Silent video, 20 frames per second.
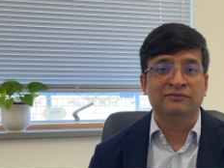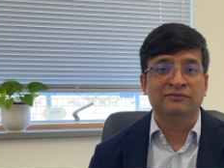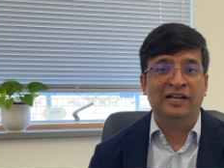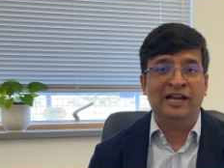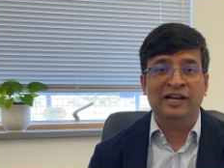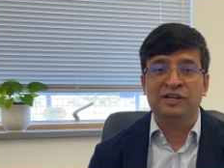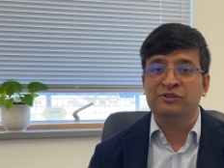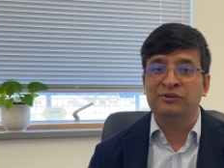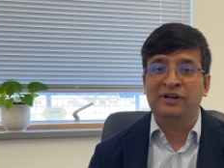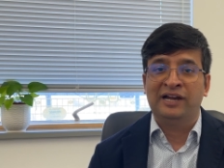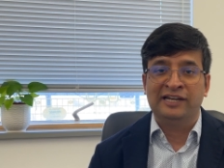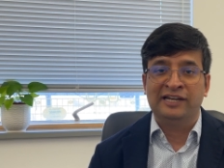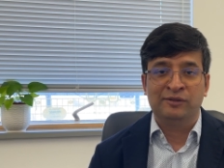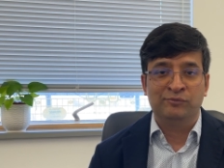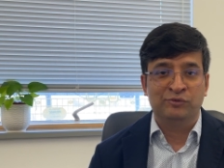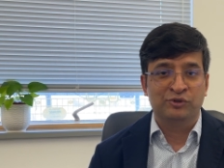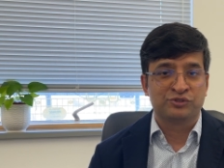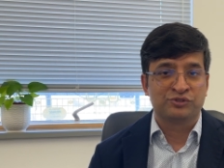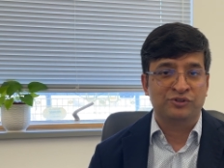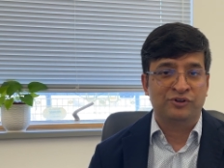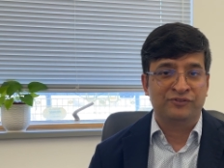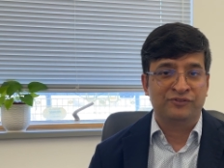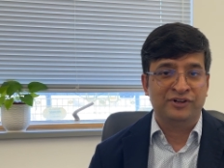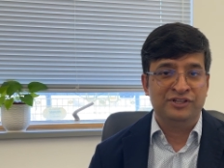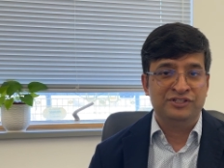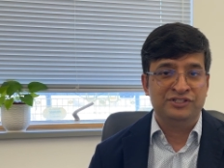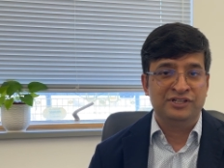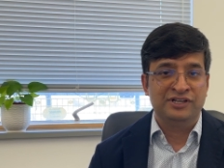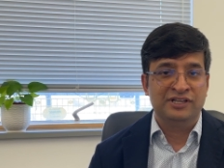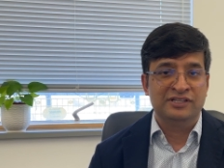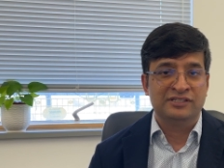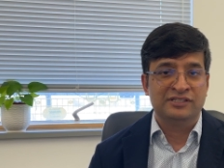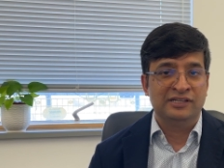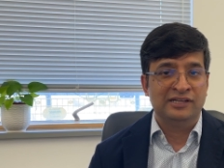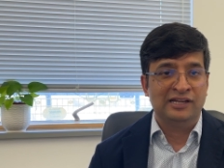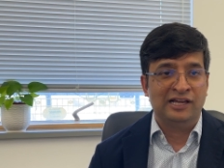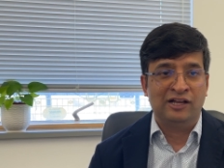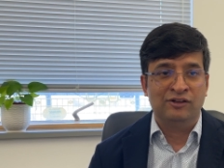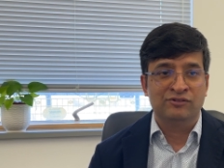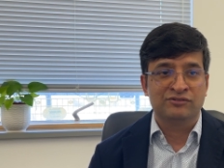and you're adding more software engineers
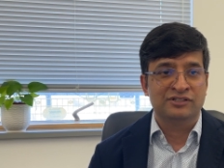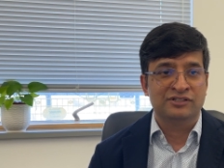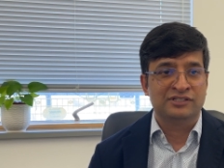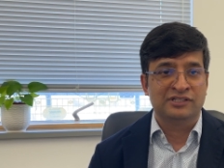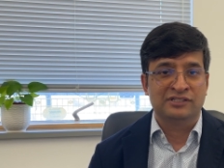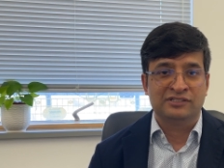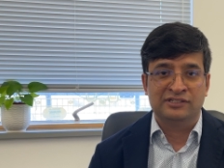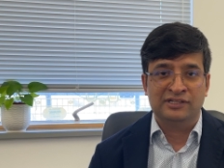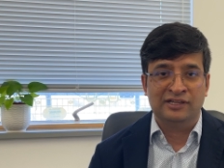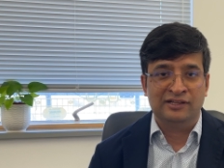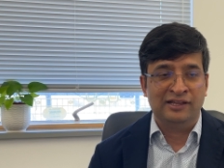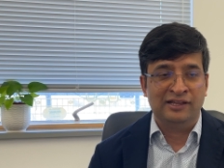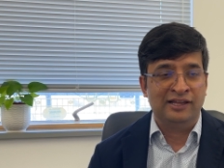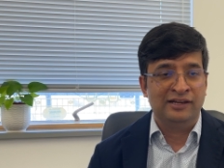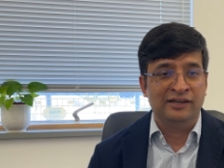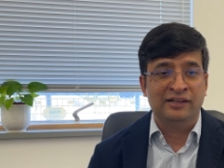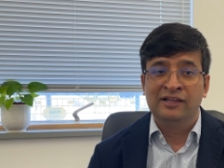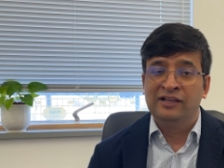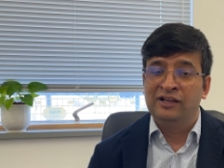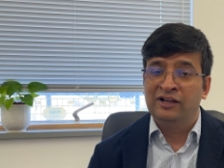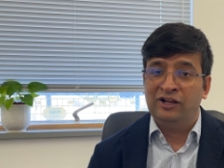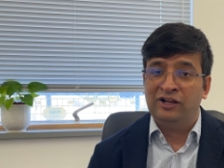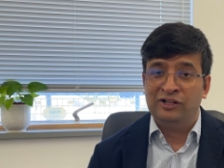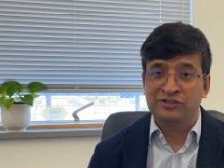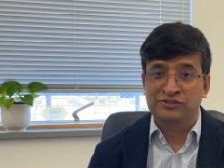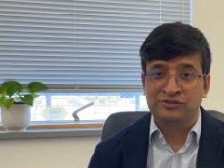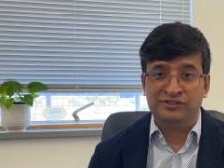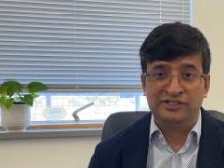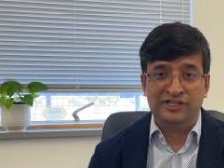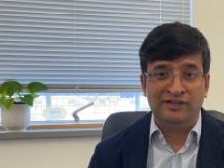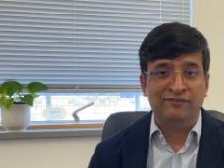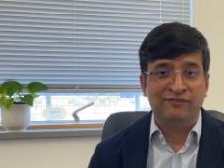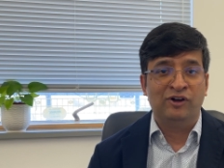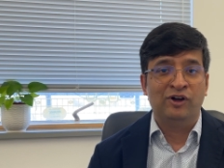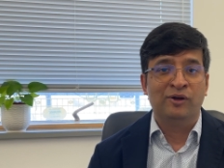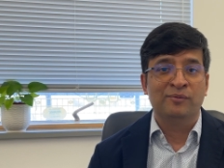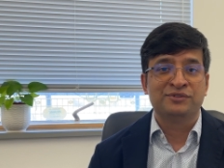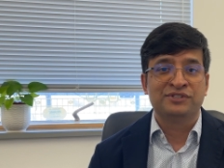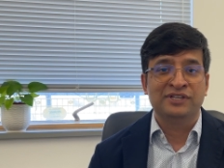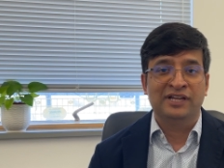in-house, such as and also
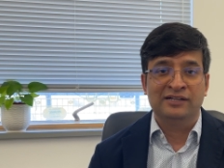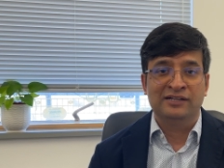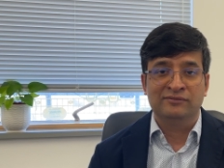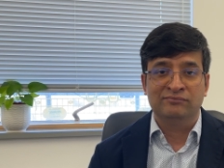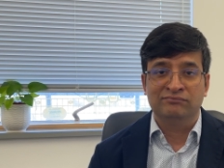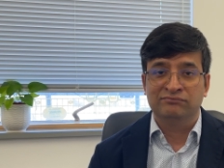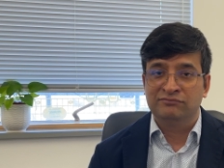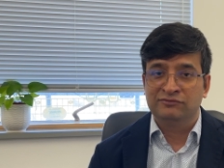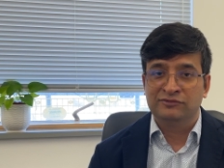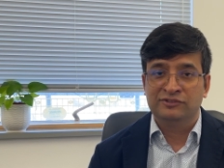DevOps and